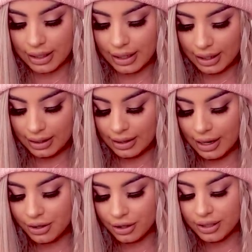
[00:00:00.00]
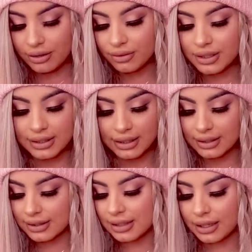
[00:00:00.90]
and I couldn't
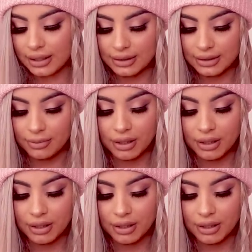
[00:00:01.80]
resist getting some